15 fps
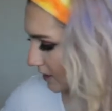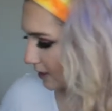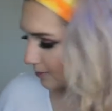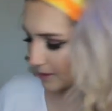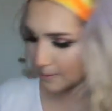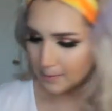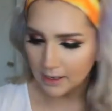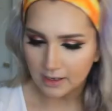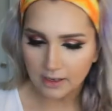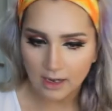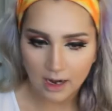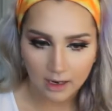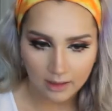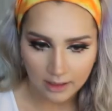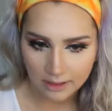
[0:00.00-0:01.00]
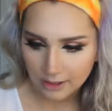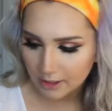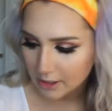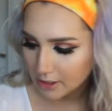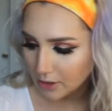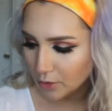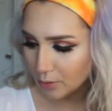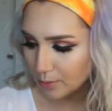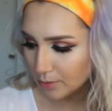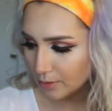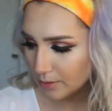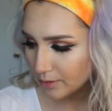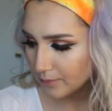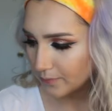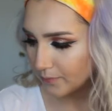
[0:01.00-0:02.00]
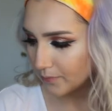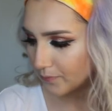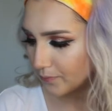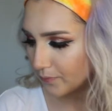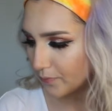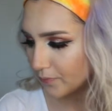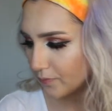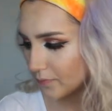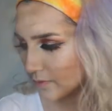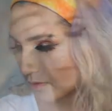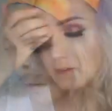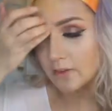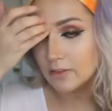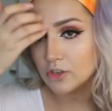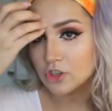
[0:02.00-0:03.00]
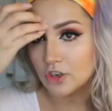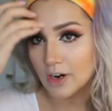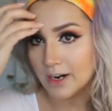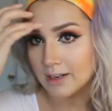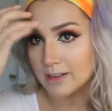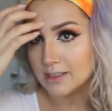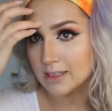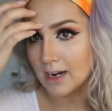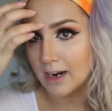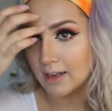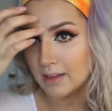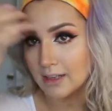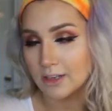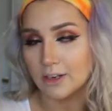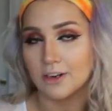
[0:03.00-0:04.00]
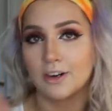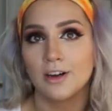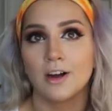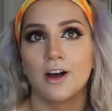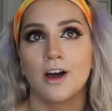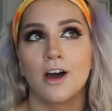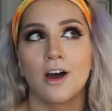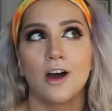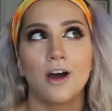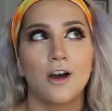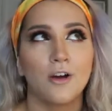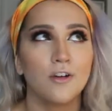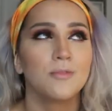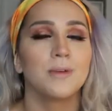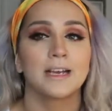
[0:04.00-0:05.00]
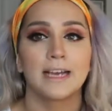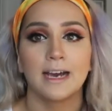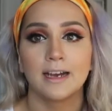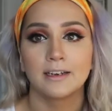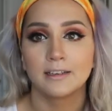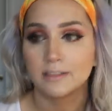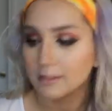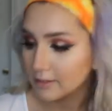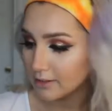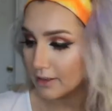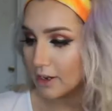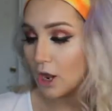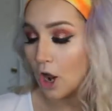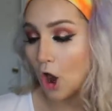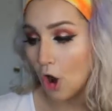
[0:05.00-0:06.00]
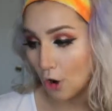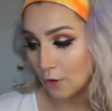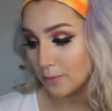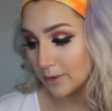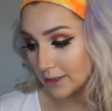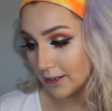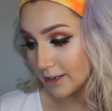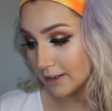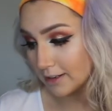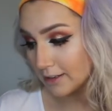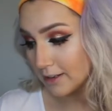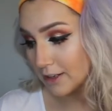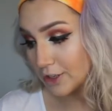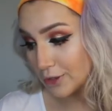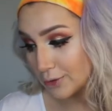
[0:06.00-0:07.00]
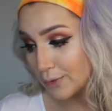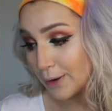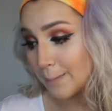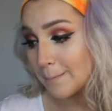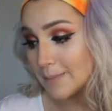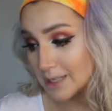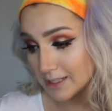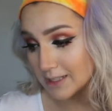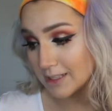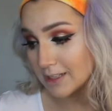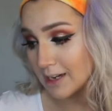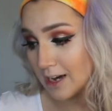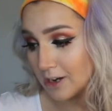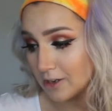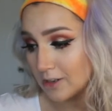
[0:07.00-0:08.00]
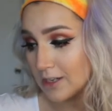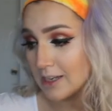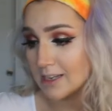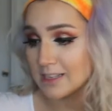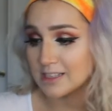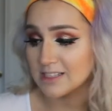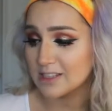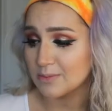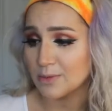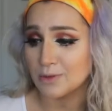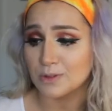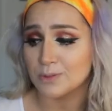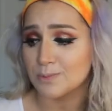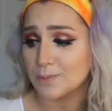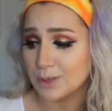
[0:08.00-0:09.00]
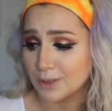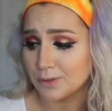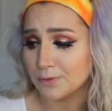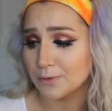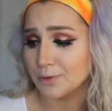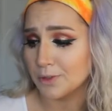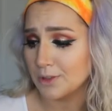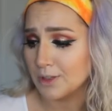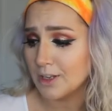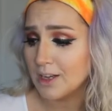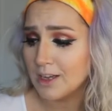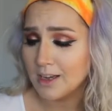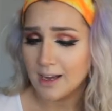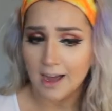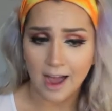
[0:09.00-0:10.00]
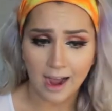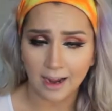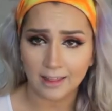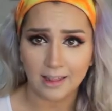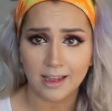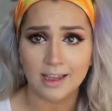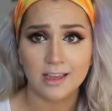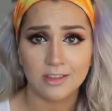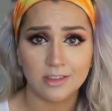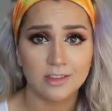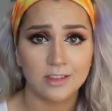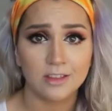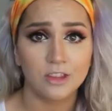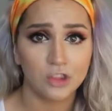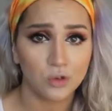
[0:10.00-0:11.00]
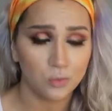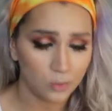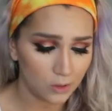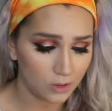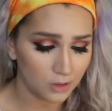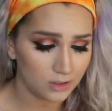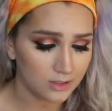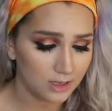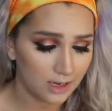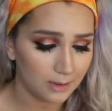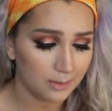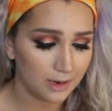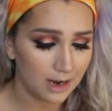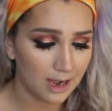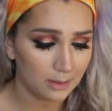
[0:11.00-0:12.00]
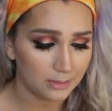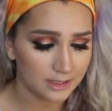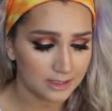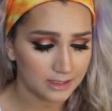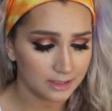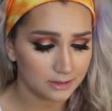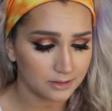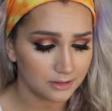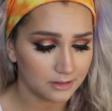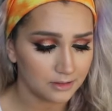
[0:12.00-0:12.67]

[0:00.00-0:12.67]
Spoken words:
take my Becca highlighter in Opal. If you haven't tried this highlighter, oh my god. Oh my god. You are missing out. It is the most beautiful highlight in the world. I promise you.